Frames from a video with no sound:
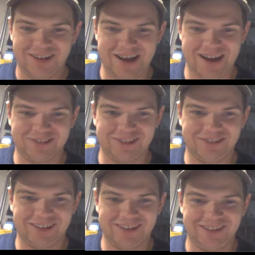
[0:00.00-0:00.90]
And there's
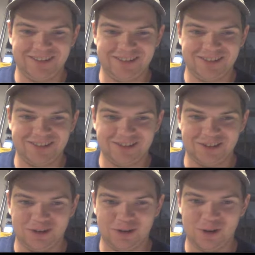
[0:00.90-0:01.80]
going to be
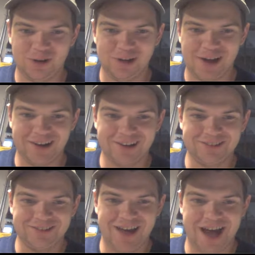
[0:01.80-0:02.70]
a whole lot of
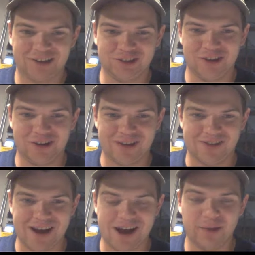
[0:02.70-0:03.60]
action going on
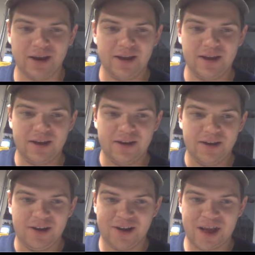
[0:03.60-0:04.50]
right now. But
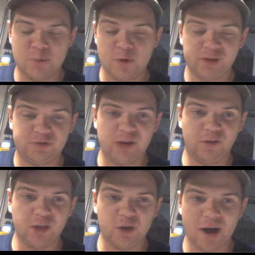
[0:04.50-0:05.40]
again, moved his feet
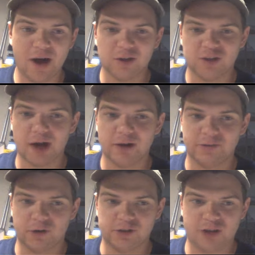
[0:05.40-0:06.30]
really well. Saw the
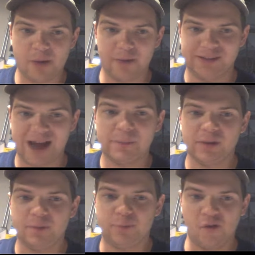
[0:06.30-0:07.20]
reverse coming. Timed
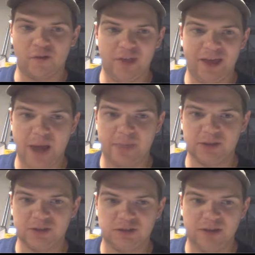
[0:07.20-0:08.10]
it up perfectly. Got
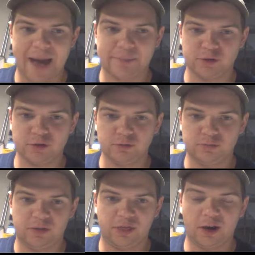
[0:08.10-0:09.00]
this absolute
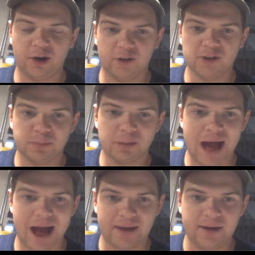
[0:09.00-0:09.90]
thunderous
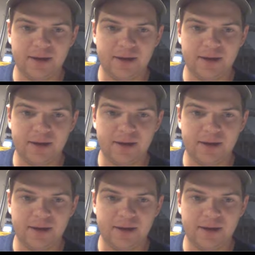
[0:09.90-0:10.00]
block.